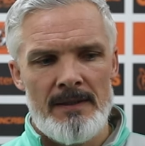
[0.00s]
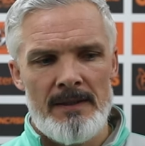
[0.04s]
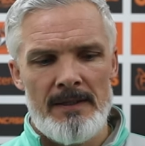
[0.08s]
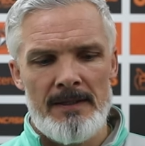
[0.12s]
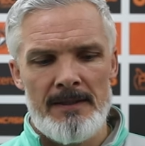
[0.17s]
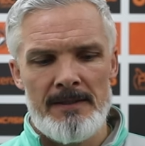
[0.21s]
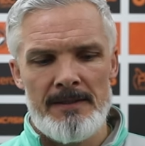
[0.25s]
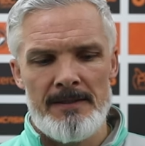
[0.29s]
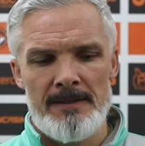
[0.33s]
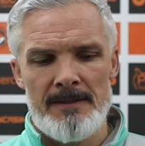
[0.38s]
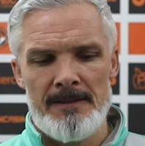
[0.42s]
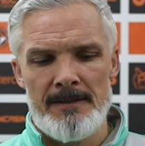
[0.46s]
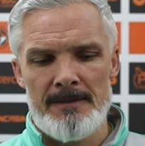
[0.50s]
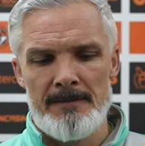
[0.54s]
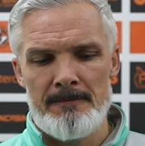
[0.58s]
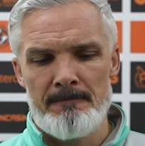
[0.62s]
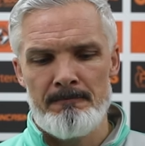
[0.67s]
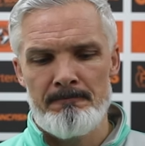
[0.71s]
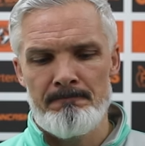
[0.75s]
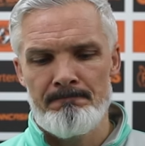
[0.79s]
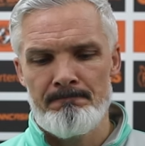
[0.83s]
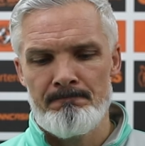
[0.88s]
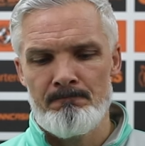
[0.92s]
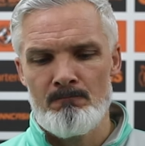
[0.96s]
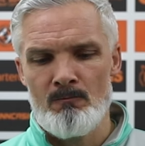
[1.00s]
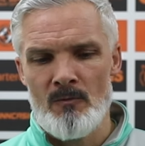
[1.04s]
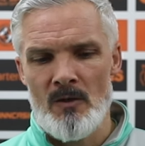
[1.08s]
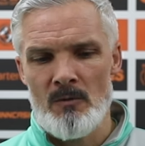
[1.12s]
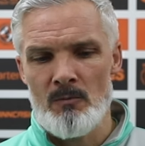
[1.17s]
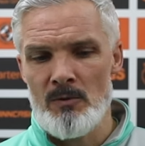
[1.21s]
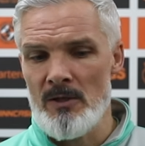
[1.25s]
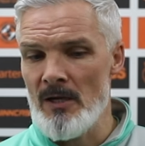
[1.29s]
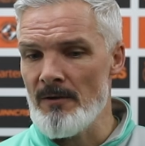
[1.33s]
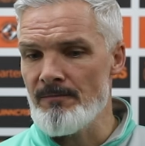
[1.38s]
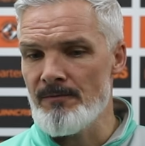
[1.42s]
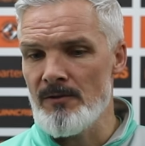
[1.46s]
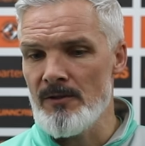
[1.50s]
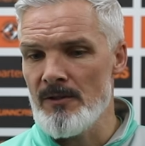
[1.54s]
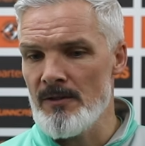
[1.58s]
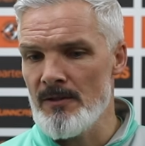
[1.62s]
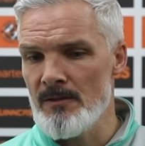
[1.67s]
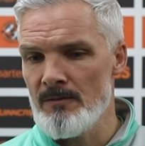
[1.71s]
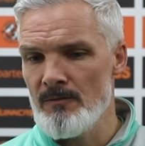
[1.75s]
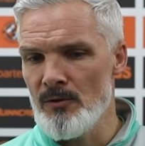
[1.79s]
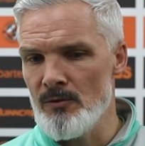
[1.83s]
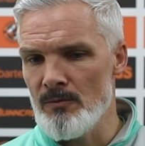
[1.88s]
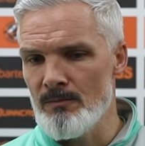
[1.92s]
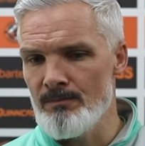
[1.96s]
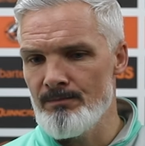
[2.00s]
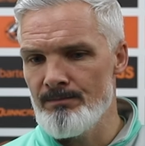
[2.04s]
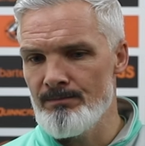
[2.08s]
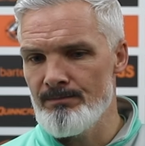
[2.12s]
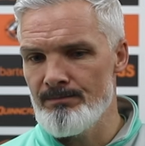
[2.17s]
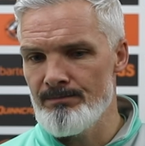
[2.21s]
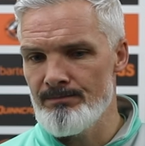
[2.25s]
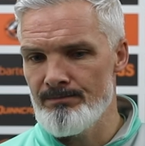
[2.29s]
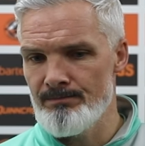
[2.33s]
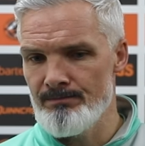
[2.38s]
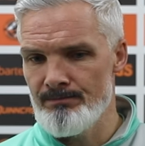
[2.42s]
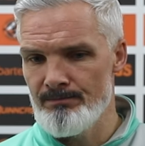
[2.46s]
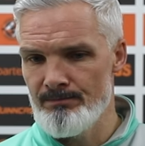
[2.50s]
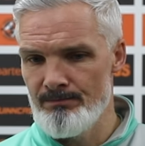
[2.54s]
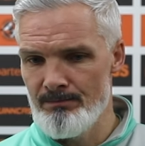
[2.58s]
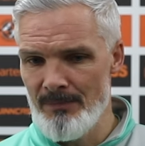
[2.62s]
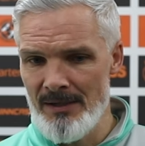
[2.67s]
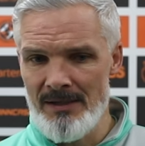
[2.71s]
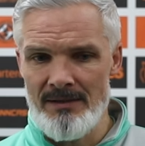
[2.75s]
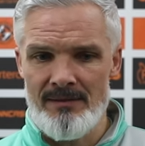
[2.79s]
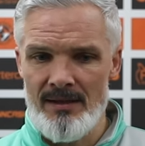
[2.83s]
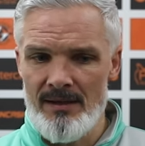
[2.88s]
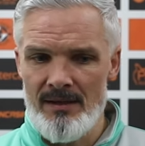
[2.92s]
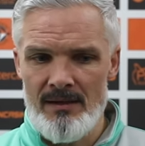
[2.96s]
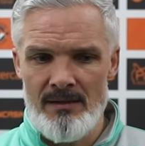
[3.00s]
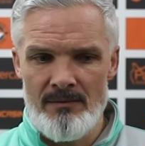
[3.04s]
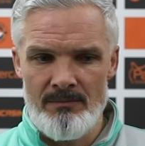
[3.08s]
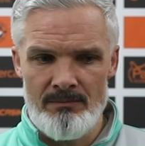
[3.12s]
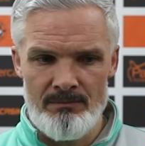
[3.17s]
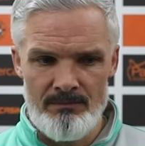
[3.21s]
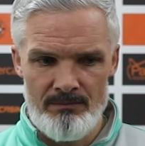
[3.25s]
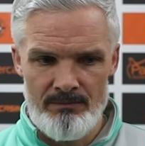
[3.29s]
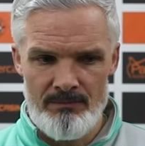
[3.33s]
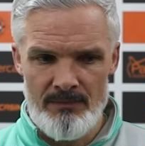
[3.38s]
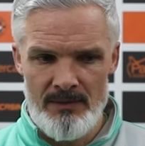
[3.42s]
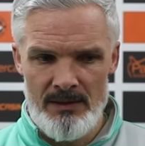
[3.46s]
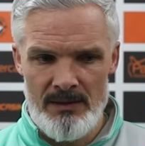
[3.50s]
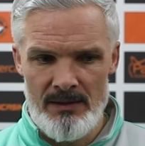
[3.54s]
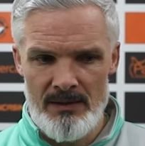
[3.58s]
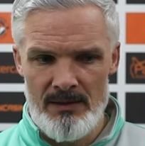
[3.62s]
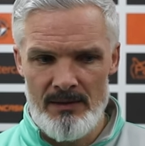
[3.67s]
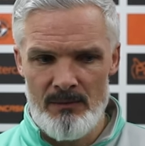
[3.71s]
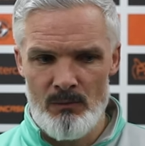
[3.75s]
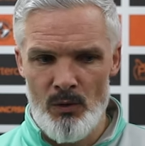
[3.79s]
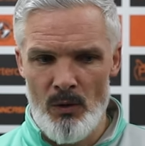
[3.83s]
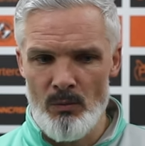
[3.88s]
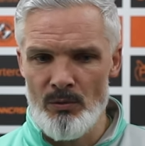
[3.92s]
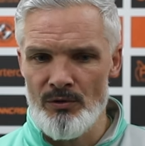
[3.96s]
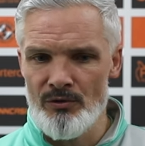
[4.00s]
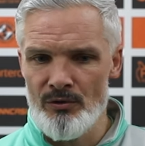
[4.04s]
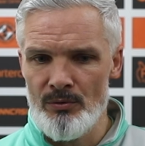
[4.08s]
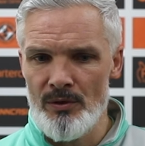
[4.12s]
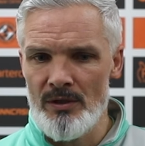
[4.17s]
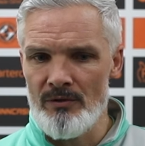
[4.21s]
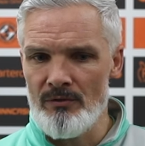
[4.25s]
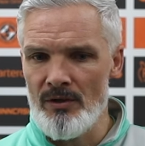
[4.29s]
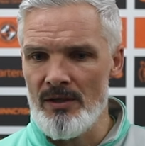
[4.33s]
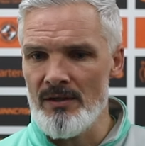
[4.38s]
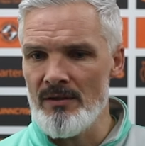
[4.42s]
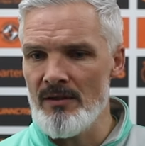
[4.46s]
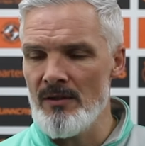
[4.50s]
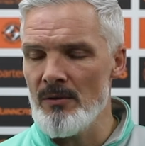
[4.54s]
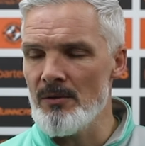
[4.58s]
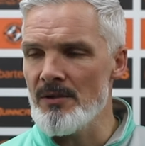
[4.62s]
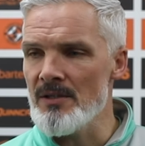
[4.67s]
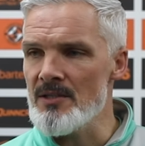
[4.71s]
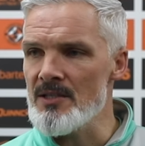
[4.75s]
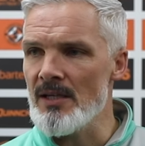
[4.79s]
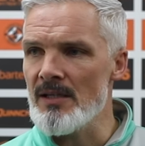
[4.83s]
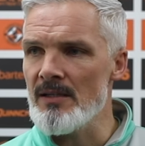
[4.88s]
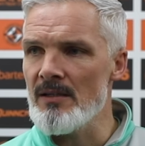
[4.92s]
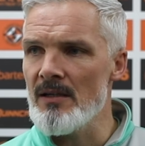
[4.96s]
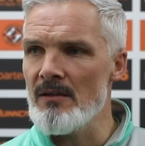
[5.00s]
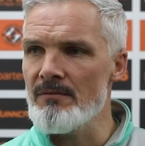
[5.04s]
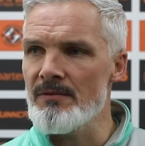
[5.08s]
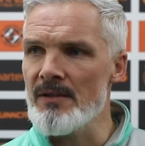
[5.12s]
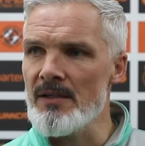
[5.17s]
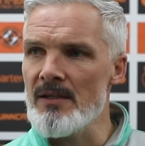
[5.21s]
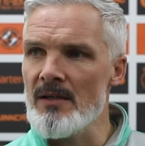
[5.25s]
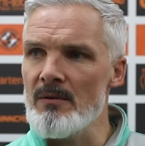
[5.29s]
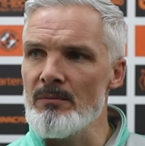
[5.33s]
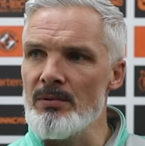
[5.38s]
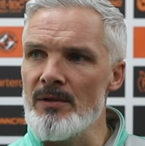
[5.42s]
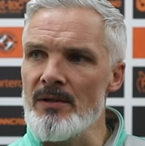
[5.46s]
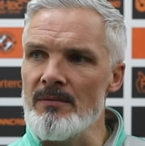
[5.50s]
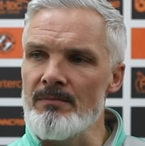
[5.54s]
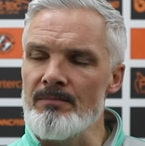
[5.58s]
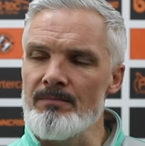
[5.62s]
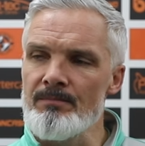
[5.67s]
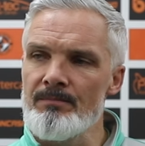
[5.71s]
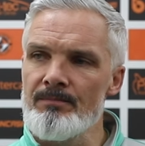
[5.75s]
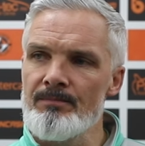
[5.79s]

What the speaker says: And we have to maintain what we're doing right now in the second half of the campaign.